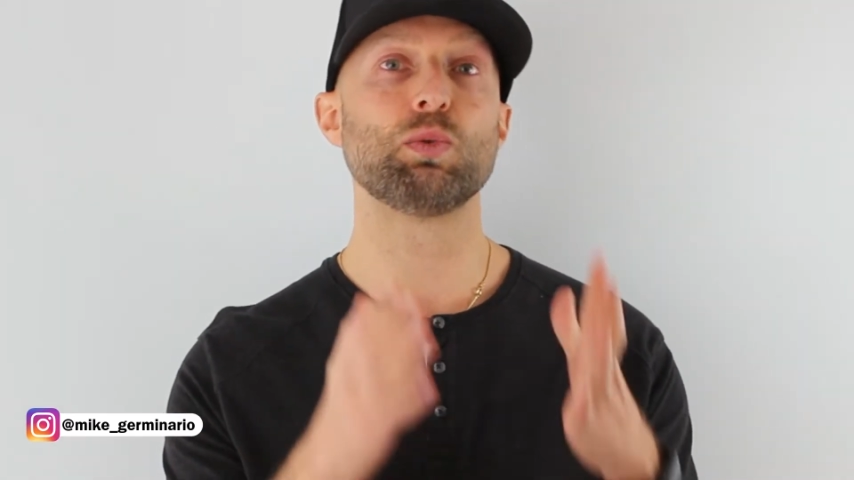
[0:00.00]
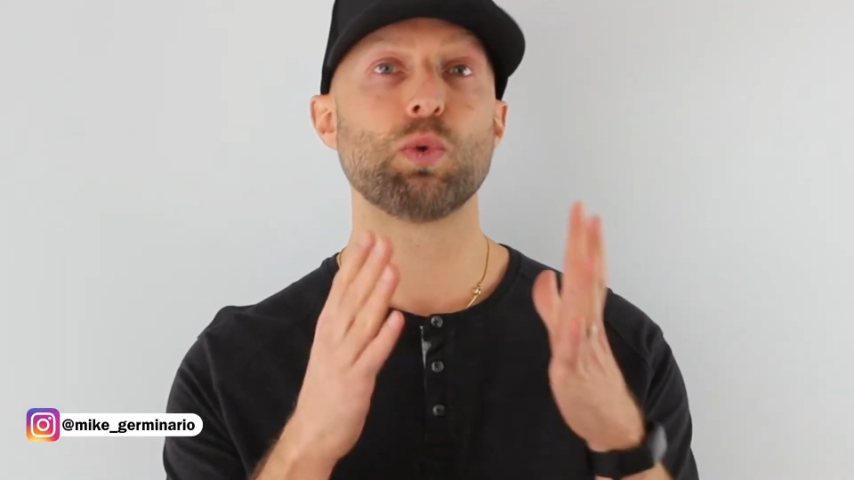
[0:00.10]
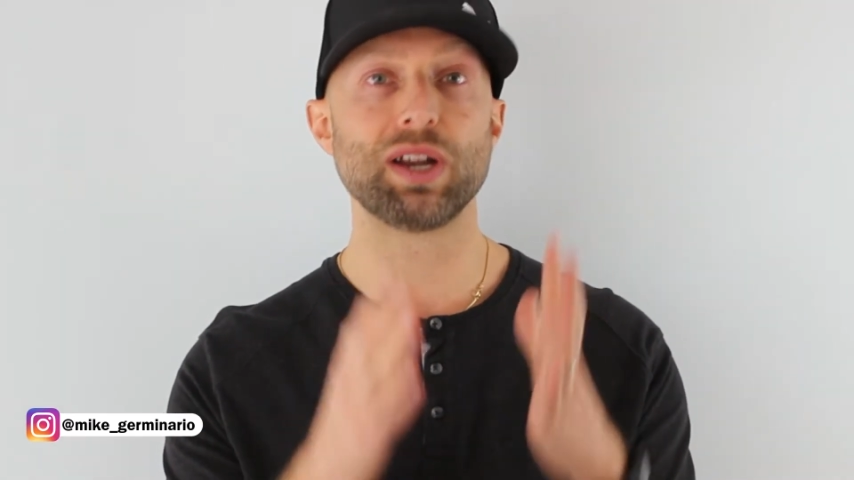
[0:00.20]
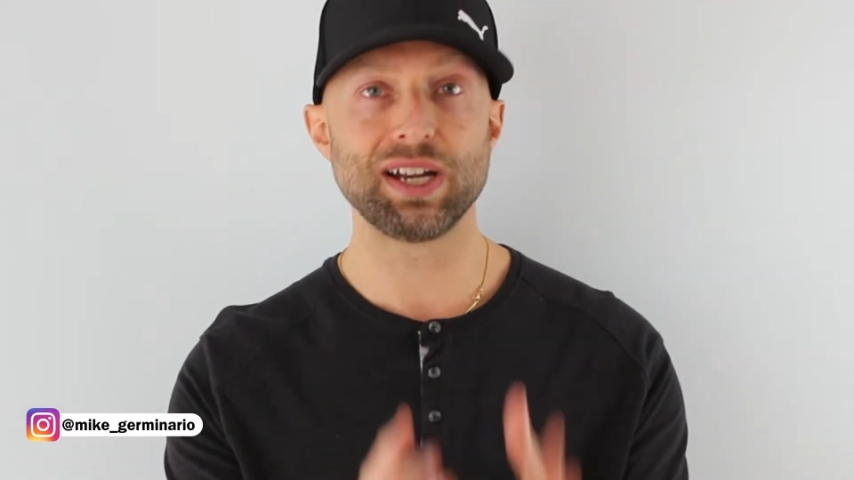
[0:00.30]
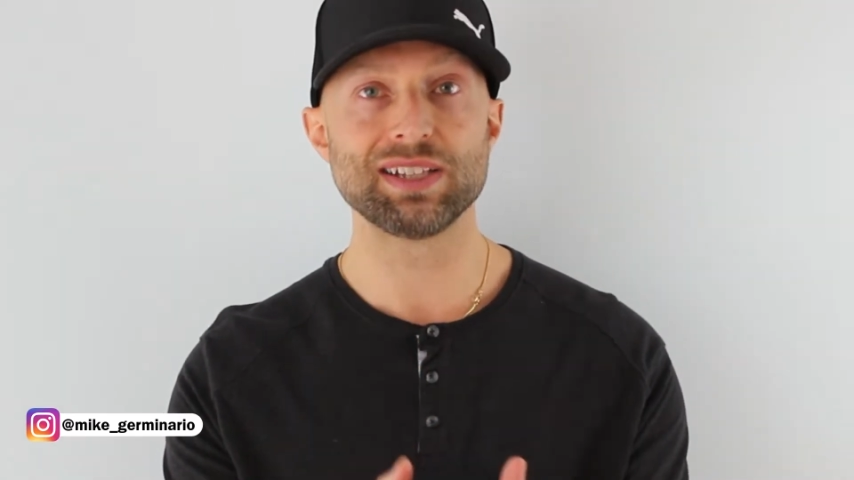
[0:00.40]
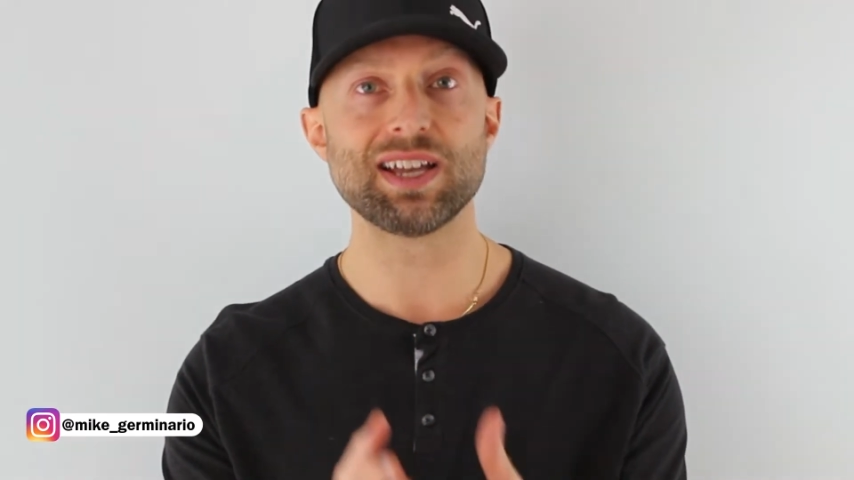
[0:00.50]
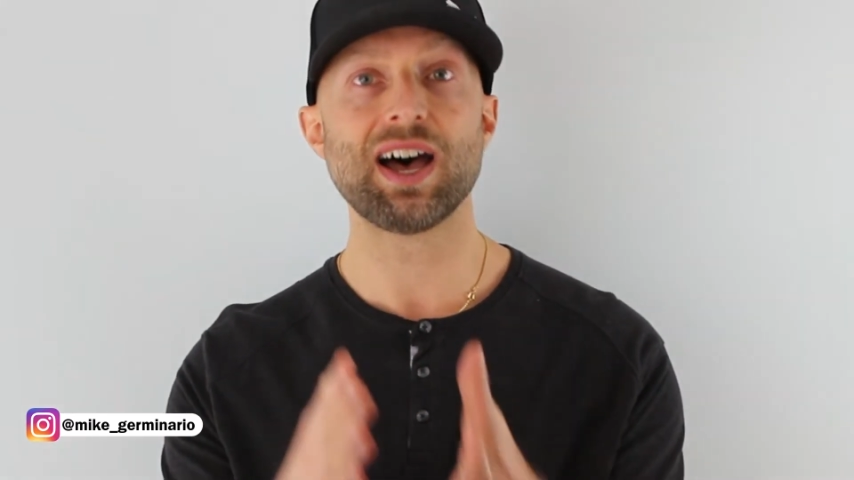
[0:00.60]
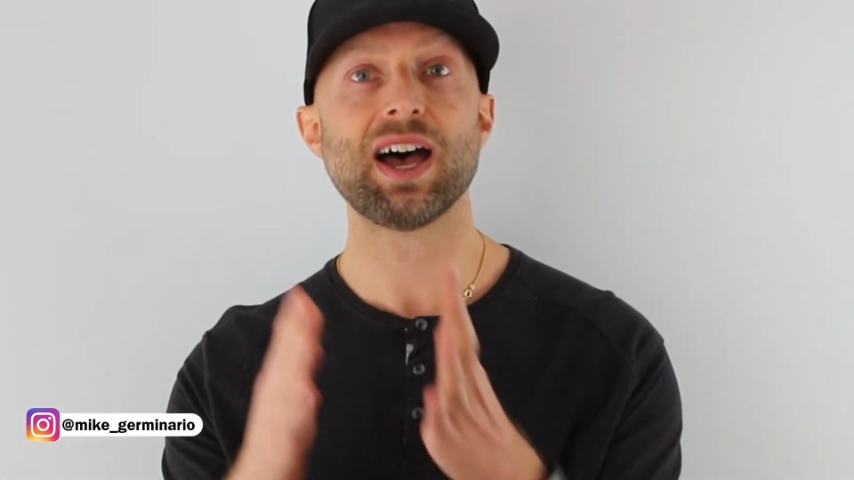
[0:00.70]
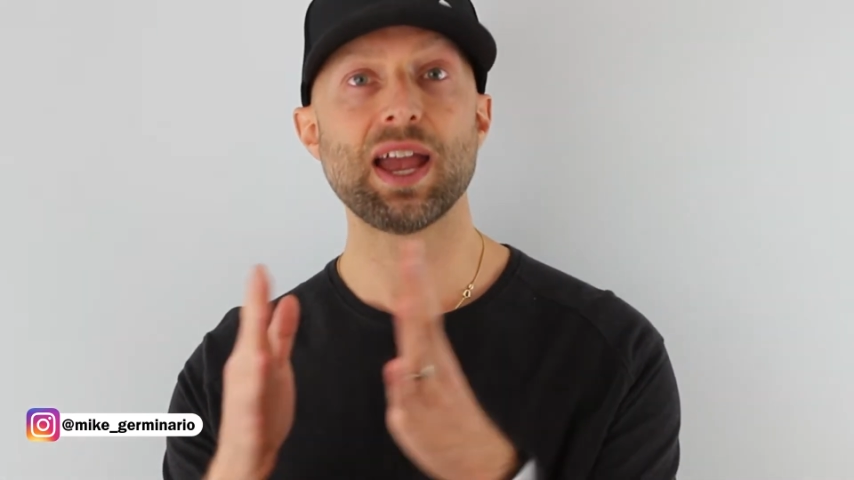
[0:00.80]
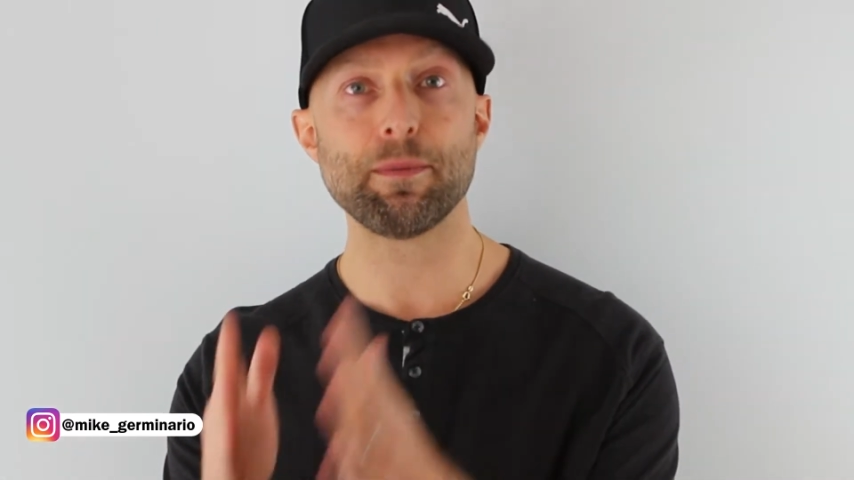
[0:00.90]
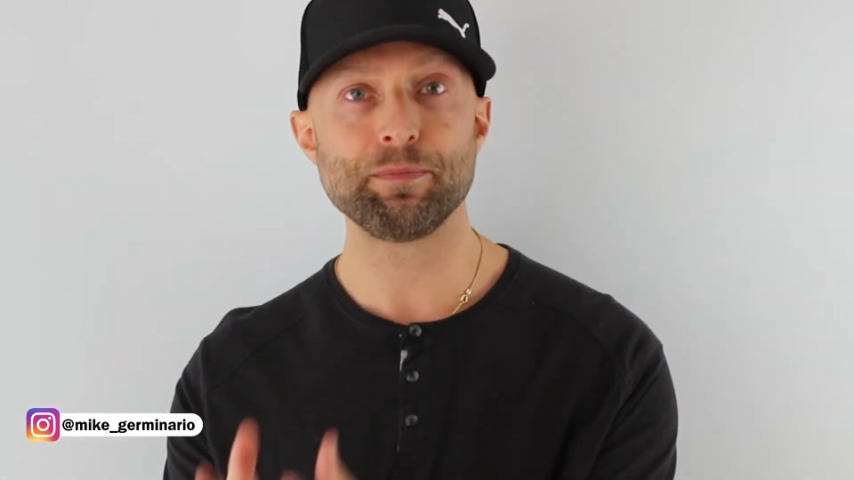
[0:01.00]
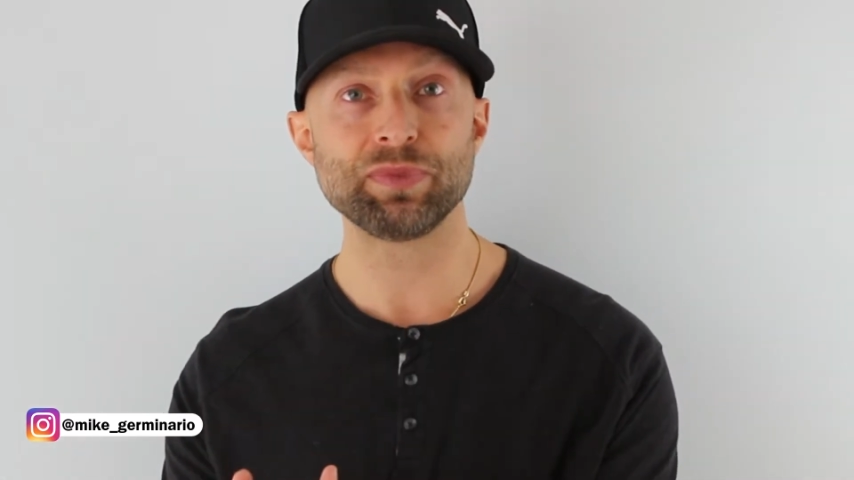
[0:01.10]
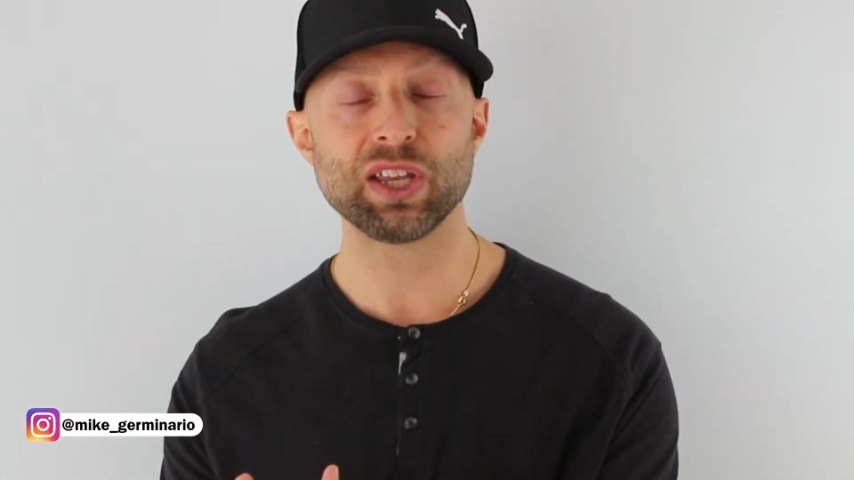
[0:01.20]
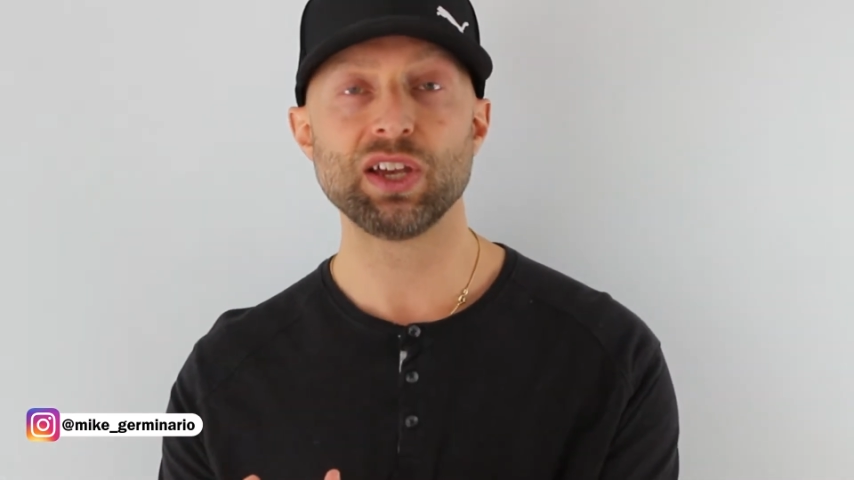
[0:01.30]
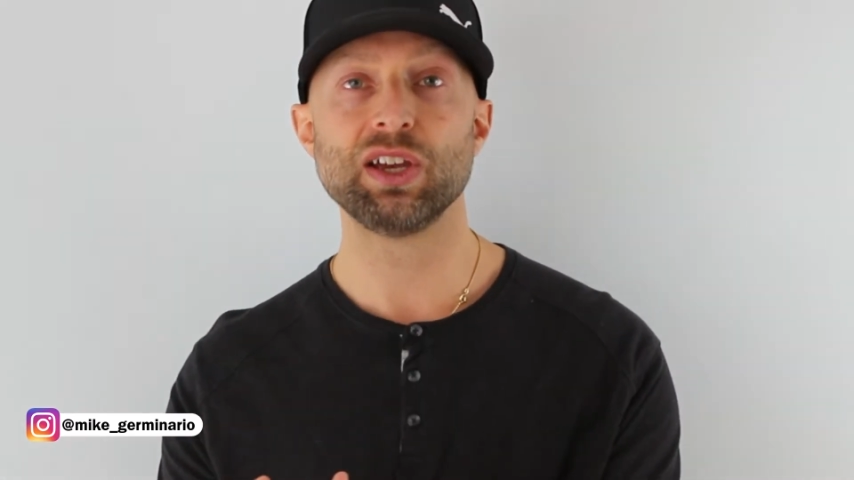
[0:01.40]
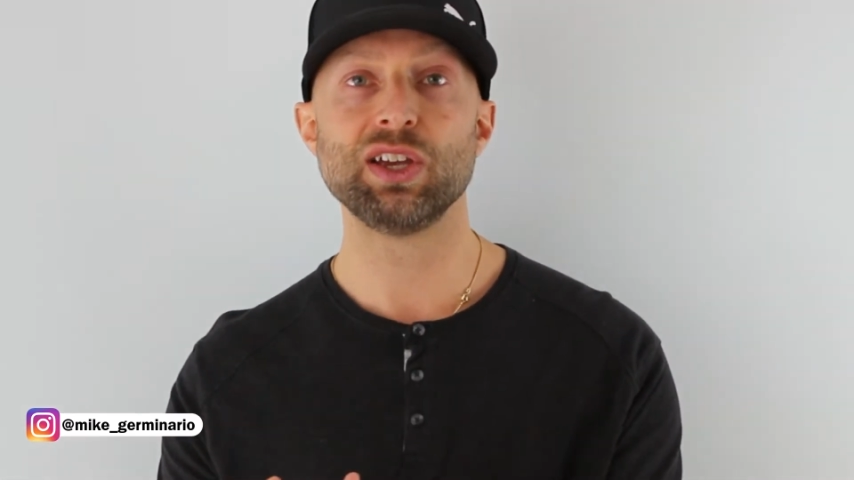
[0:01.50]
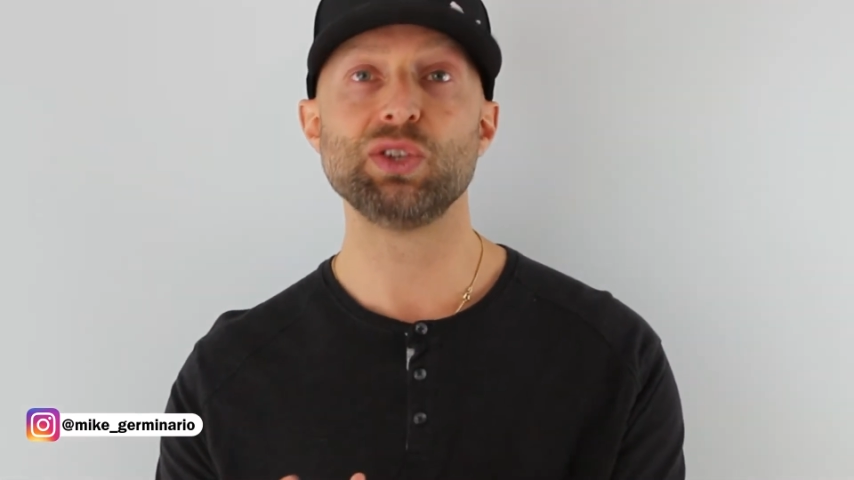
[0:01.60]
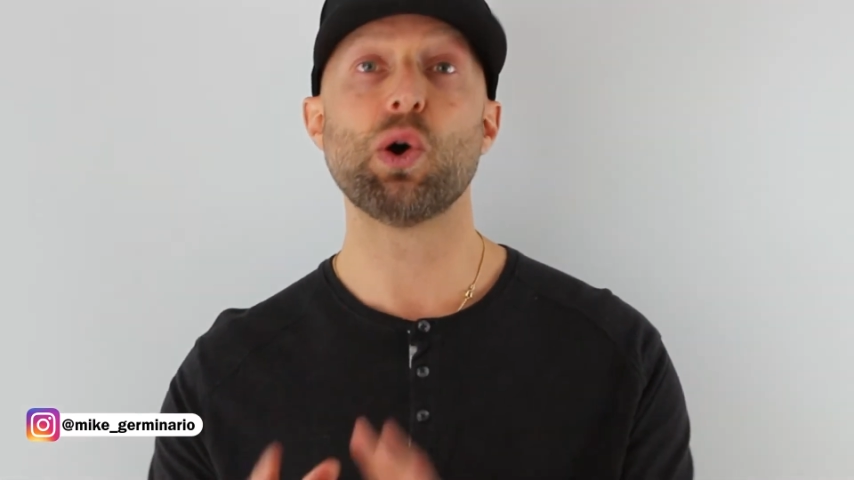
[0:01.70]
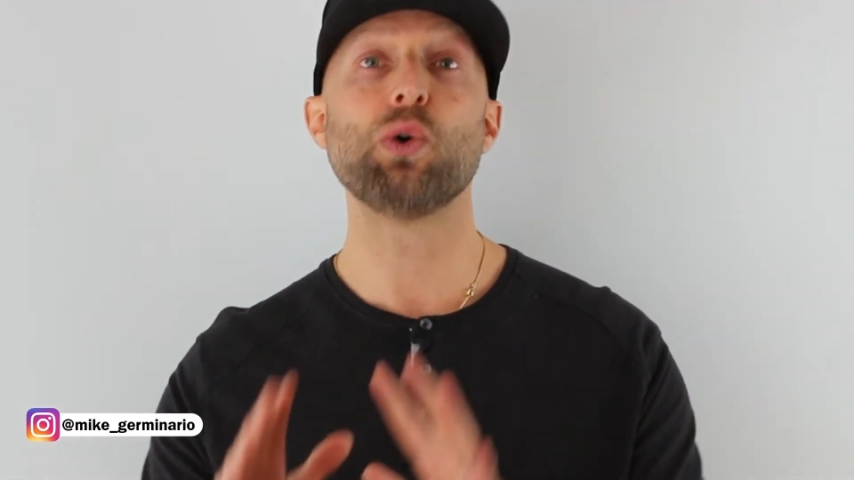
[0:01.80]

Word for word: one at a time, you